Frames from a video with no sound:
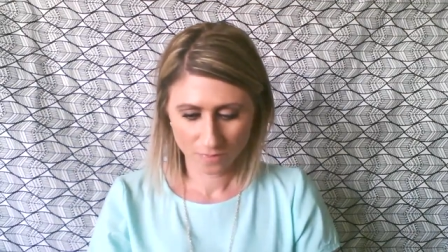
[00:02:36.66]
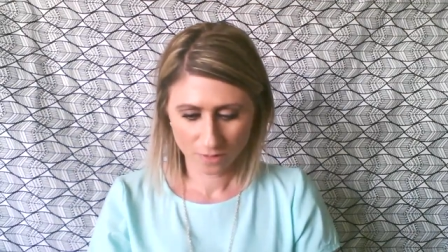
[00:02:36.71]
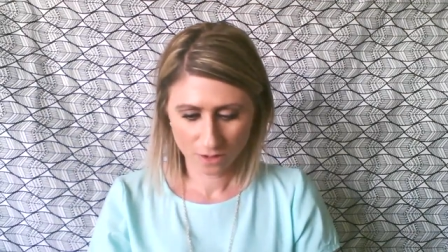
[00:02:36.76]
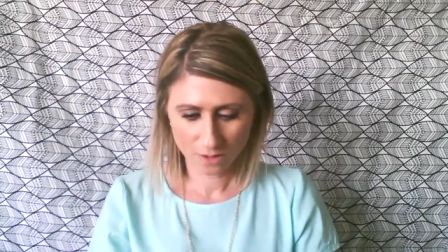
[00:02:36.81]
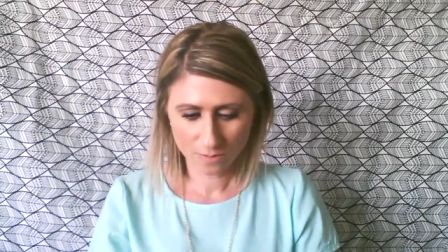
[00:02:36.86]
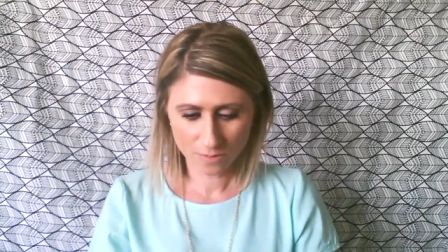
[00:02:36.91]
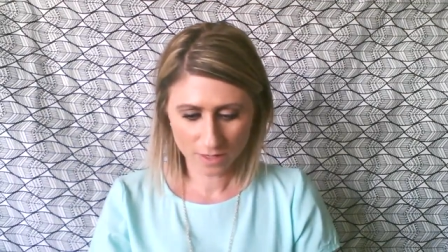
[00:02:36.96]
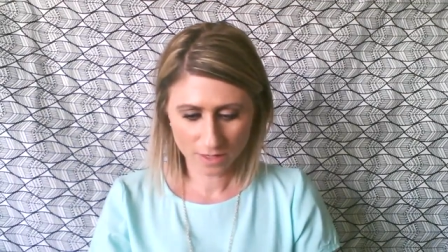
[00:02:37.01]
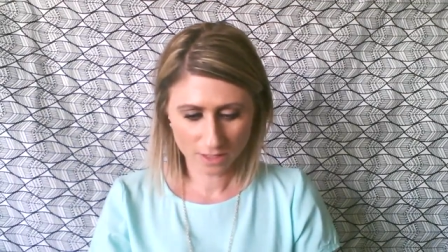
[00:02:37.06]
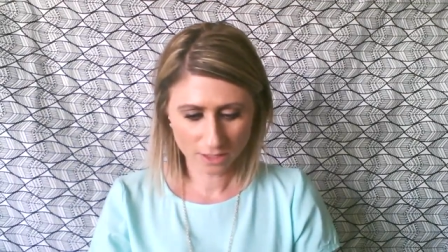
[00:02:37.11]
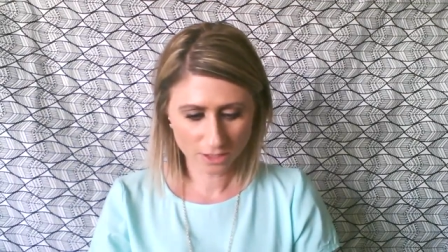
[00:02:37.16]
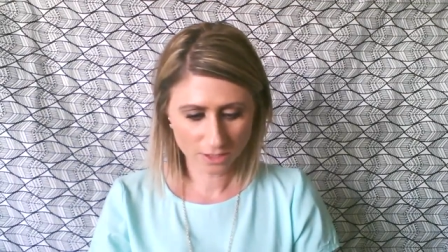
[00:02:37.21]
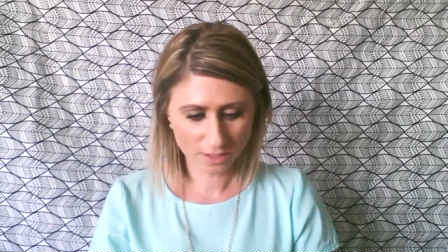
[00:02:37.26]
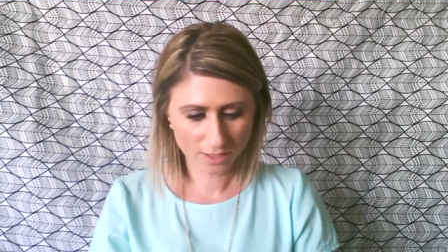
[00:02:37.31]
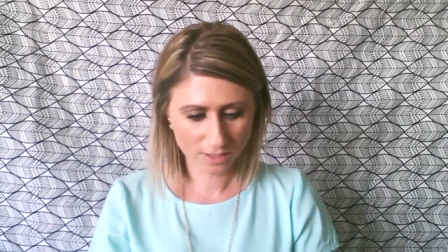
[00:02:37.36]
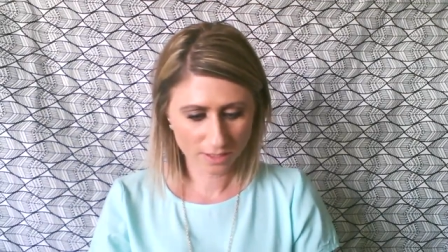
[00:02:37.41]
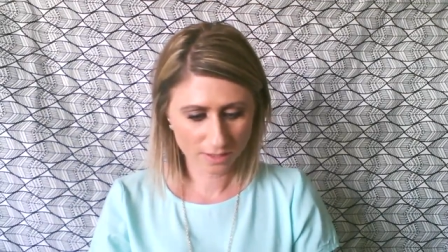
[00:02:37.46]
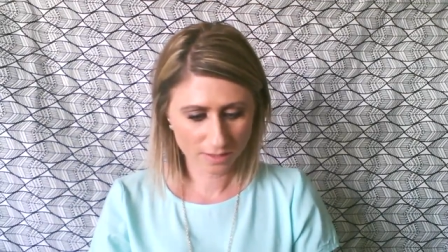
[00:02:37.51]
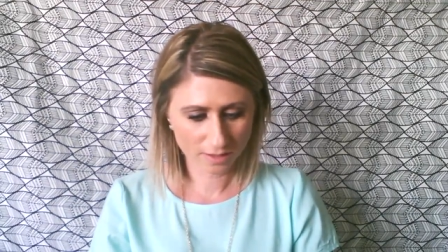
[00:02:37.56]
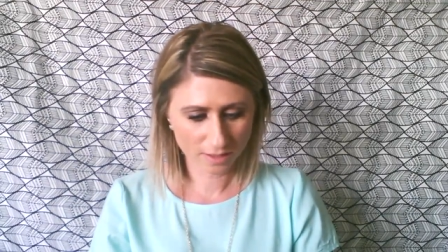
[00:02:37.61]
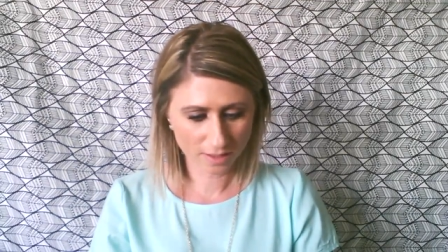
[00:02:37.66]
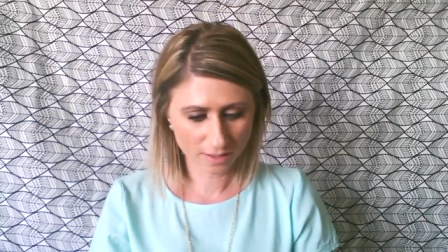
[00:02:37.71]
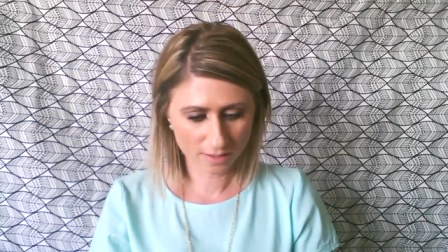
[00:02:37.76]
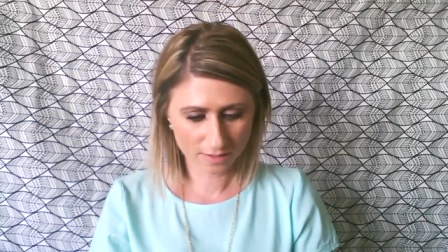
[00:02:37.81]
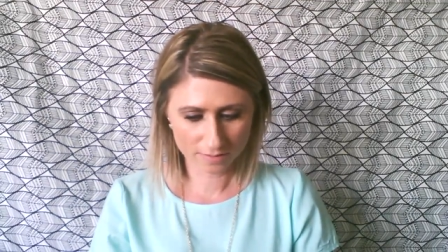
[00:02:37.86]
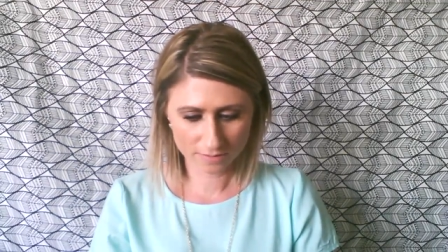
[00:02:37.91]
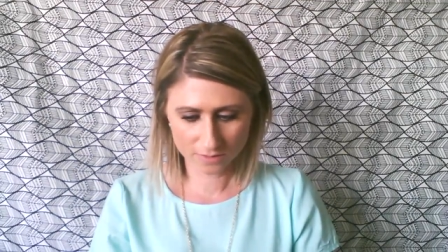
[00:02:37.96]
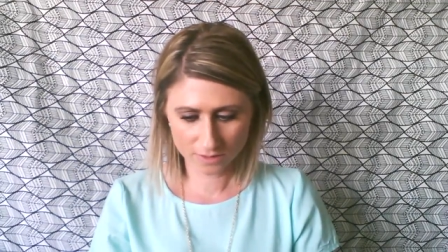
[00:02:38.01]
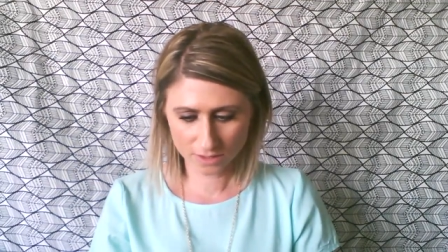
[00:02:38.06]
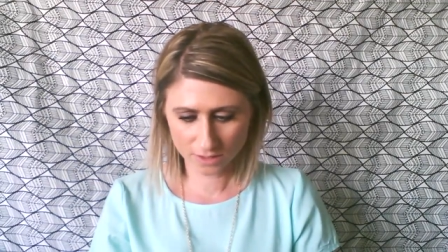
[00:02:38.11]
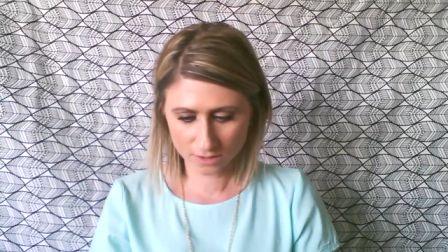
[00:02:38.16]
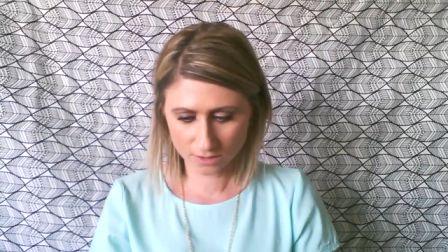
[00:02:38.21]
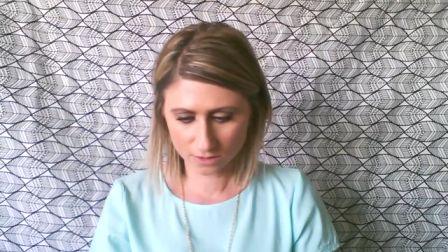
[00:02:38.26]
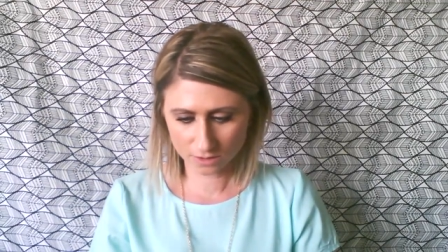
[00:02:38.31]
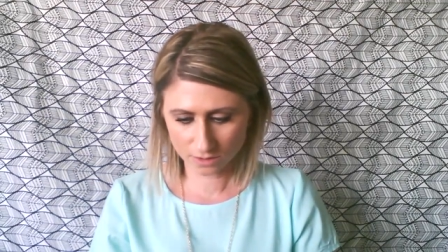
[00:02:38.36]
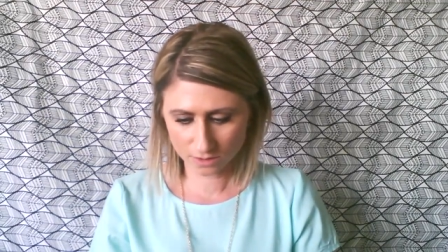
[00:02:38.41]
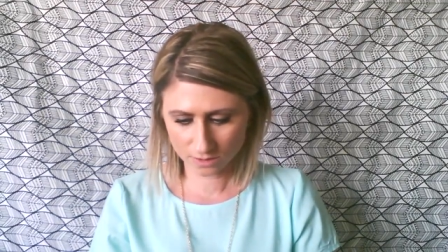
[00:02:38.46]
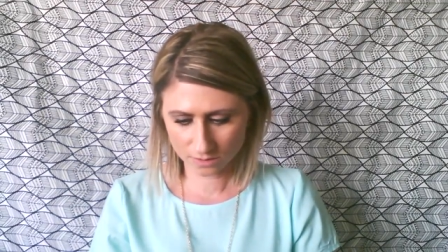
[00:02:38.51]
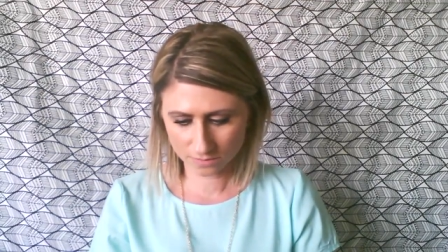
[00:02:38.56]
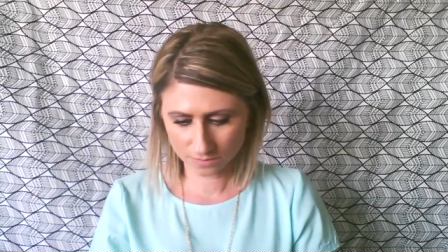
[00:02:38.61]
Oh my gosh, I need, like,
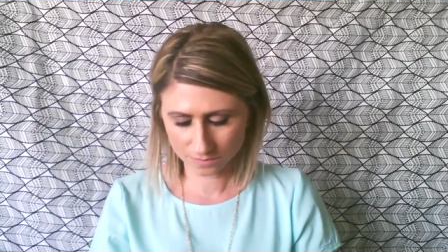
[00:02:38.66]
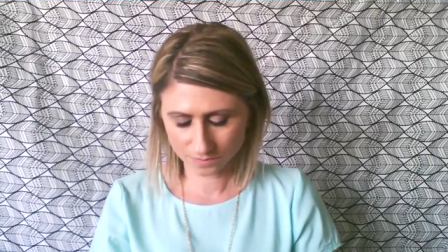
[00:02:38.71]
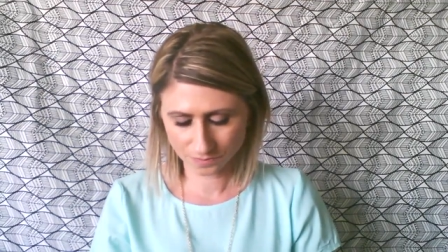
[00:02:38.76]
scissors.